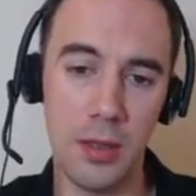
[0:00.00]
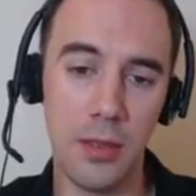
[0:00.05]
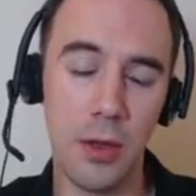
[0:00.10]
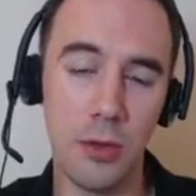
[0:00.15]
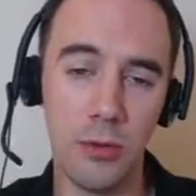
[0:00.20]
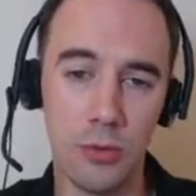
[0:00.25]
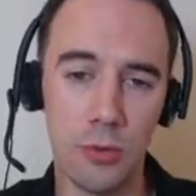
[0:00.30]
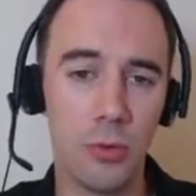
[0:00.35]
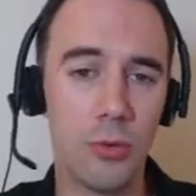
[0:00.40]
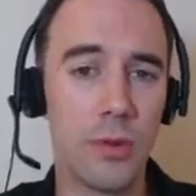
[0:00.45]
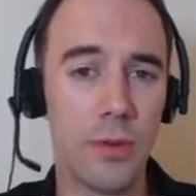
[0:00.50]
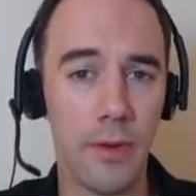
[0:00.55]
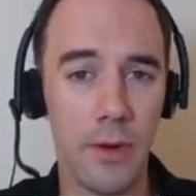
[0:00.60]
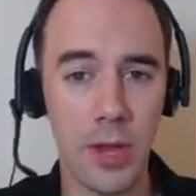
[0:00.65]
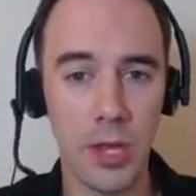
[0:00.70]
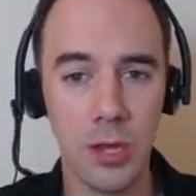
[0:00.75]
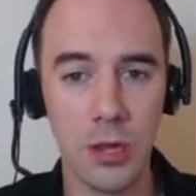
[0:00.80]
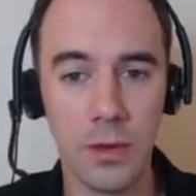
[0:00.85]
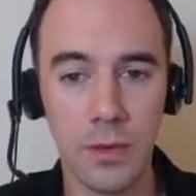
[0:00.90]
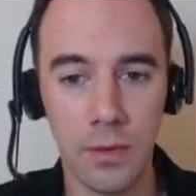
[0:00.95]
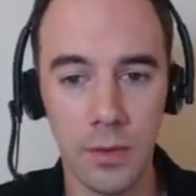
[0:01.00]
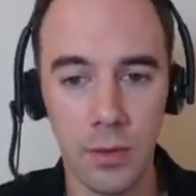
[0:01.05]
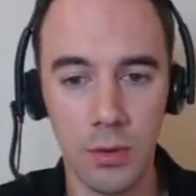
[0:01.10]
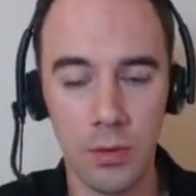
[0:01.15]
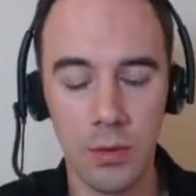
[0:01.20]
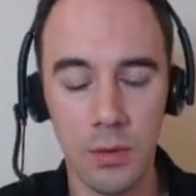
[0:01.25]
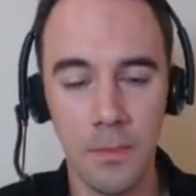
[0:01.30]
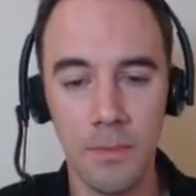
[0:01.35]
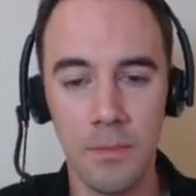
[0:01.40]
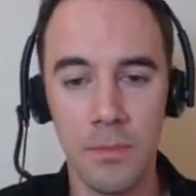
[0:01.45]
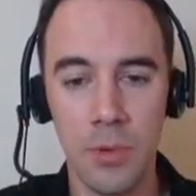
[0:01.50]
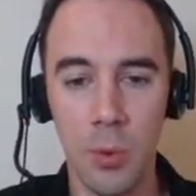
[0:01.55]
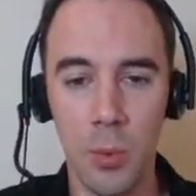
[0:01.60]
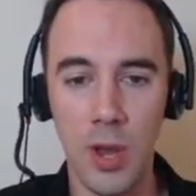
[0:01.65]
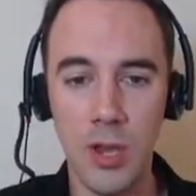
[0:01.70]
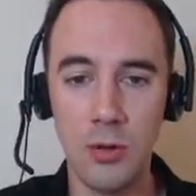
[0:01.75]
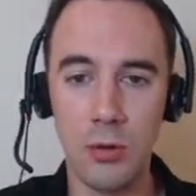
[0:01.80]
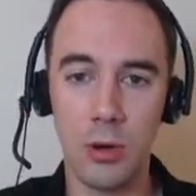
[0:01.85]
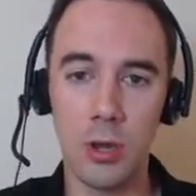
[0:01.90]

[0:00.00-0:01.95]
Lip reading: those tools are very useful. But when you're